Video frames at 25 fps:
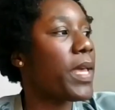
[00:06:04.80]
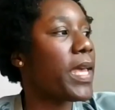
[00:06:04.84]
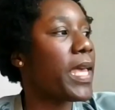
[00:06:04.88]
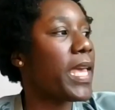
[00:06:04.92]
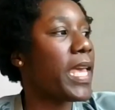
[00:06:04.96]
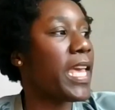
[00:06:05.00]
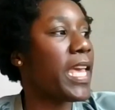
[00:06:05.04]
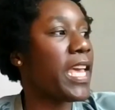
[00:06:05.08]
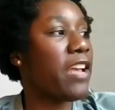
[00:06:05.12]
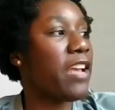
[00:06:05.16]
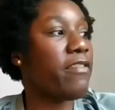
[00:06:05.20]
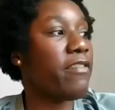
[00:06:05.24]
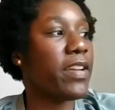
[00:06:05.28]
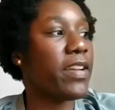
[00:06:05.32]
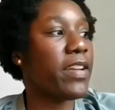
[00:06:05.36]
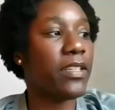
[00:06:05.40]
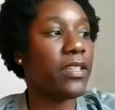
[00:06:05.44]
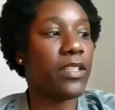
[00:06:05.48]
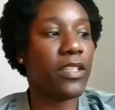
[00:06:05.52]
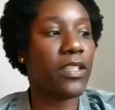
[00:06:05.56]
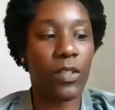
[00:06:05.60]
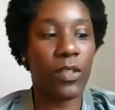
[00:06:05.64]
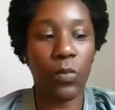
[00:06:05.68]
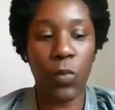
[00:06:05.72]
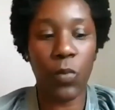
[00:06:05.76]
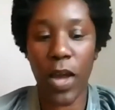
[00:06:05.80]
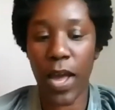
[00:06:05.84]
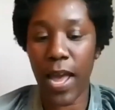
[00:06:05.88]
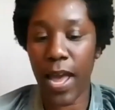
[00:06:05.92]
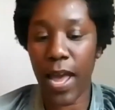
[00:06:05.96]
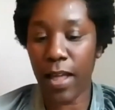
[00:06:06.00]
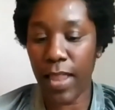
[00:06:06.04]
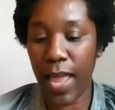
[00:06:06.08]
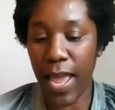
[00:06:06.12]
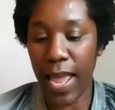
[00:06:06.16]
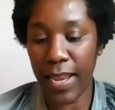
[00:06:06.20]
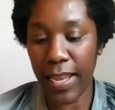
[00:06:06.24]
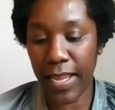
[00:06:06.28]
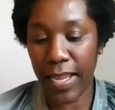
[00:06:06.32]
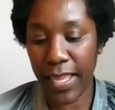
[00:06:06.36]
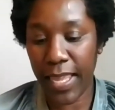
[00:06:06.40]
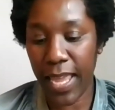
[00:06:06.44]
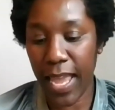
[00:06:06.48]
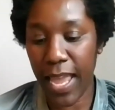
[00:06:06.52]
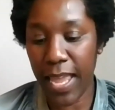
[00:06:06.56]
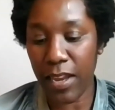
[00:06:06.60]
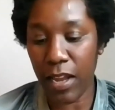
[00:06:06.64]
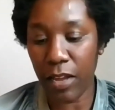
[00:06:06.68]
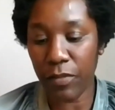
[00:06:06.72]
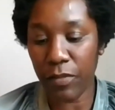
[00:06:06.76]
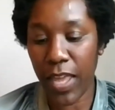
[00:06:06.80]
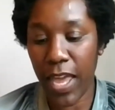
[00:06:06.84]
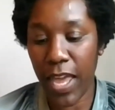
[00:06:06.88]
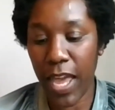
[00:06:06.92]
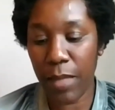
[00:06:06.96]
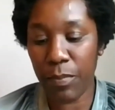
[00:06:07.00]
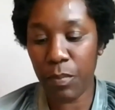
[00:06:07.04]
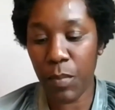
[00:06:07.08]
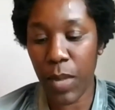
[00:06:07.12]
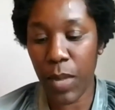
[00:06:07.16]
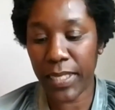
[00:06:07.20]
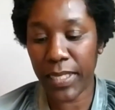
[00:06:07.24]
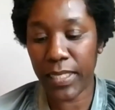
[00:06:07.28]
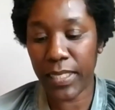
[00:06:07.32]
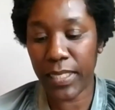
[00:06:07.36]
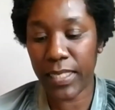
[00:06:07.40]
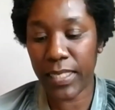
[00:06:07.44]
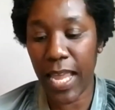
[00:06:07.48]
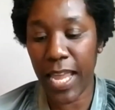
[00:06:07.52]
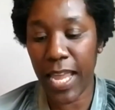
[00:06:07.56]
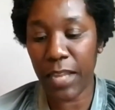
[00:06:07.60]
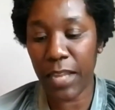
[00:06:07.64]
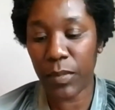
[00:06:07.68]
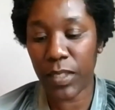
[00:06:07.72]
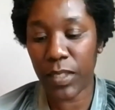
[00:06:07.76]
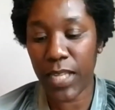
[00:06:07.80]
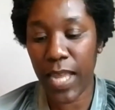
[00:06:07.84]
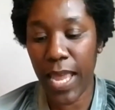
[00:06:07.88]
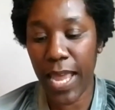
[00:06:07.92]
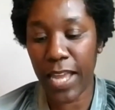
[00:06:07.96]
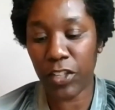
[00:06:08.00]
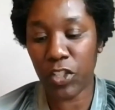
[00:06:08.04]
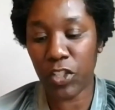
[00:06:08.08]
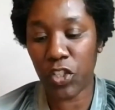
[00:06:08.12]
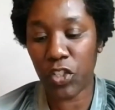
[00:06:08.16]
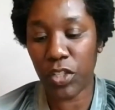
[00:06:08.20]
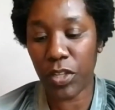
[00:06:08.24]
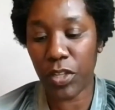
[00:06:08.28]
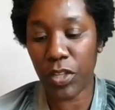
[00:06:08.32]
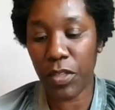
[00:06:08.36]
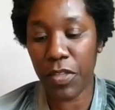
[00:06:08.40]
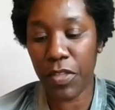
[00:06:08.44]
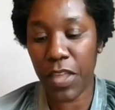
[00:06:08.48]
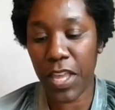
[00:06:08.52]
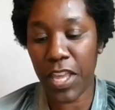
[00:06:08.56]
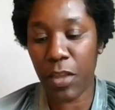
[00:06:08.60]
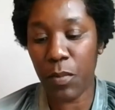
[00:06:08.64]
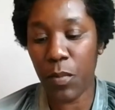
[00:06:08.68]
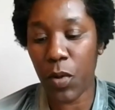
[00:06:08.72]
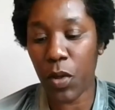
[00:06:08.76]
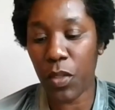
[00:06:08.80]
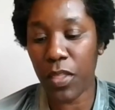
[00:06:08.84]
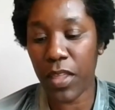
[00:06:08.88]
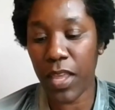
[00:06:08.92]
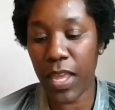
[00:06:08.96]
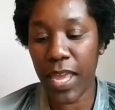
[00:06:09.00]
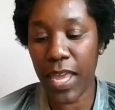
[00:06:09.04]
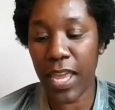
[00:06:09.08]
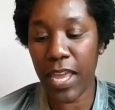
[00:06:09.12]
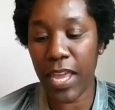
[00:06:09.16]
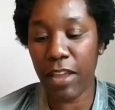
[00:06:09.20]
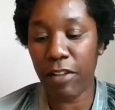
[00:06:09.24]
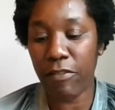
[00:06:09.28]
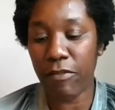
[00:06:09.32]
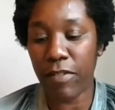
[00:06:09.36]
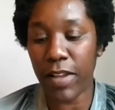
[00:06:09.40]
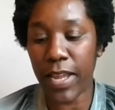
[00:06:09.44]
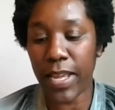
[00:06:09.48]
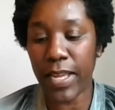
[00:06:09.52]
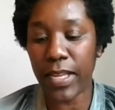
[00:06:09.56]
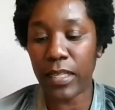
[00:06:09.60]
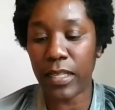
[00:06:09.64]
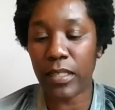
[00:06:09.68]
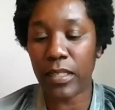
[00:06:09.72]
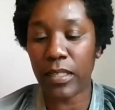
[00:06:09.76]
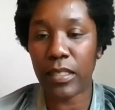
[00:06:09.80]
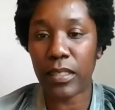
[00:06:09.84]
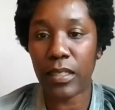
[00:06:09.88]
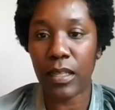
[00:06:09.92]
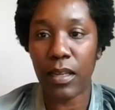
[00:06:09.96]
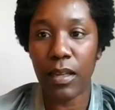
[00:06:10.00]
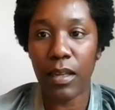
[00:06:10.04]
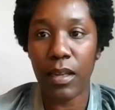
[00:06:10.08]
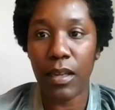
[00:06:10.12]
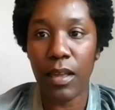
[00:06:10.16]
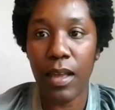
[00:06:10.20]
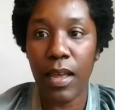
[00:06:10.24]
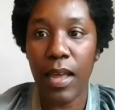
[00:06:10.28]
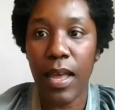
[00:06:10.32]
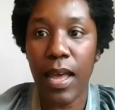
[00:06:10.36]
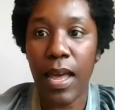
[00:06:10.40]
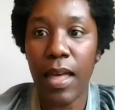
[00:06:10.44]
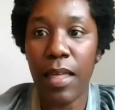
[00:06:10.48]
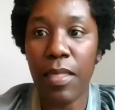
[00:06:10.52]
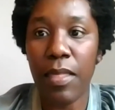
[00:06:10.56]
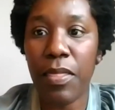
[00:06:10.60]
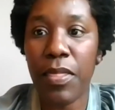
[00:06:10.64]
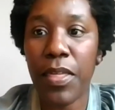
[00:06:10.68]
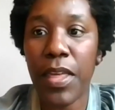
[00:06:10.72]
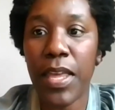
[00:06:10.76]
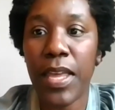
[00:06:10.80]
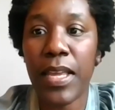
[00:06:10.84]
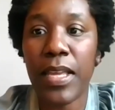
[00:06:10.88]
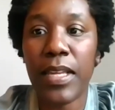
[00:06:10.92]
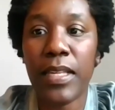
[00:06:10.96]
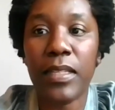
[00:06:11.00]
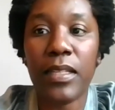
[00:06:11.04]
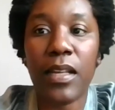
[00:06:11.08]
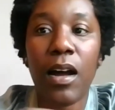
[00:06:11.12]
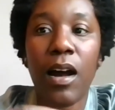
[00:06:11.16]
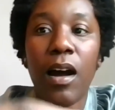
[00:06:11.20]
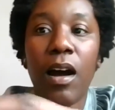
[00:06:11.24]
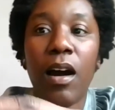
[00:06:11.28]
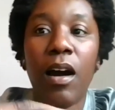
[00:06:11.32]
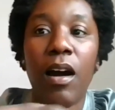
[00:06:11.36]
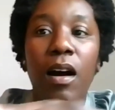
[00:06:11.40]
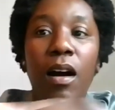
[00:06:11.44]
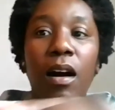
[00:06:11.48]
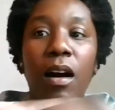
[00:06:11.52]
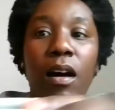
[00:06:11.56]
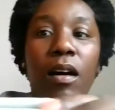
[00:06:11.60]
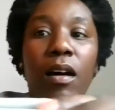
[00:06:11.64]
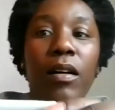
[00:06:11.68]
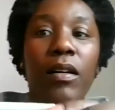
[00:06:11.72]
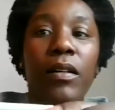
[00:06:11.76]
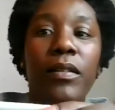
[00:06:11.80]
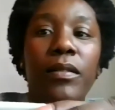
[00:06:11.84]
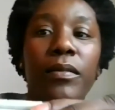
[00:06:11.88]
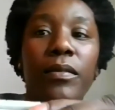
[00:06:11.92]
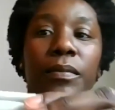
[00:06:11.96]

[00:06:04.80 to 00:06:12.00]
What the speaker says: earrings as well. And again, I've kept my same texture theme on the earrings. And these are